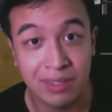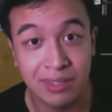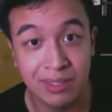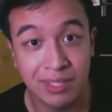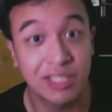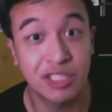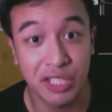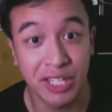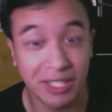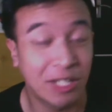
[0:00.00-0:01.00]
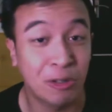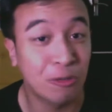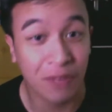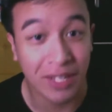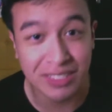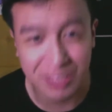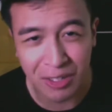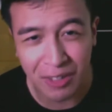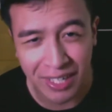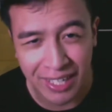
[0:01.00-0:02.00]
it's shit in your face,
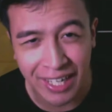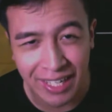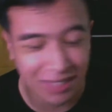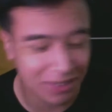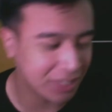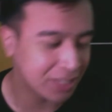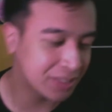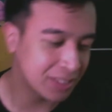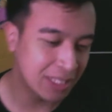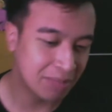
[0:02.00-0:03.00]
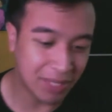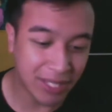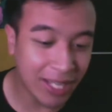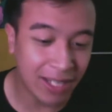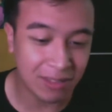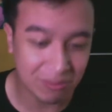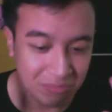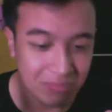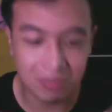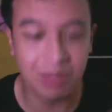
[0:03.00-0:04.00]
I get it, But again,
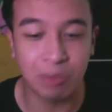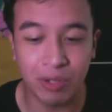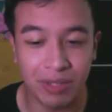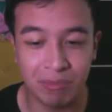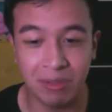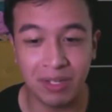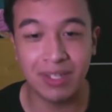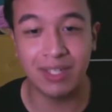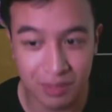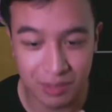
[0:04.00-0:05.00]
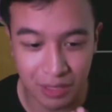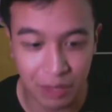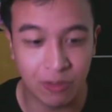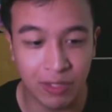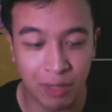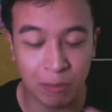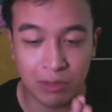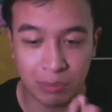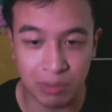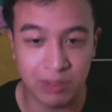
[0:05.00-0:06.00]
the point being is genuinely it was a
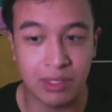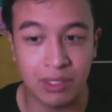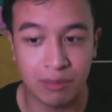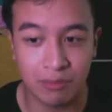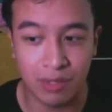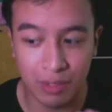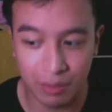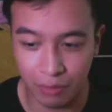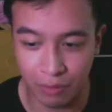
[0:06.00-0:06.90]
positive review,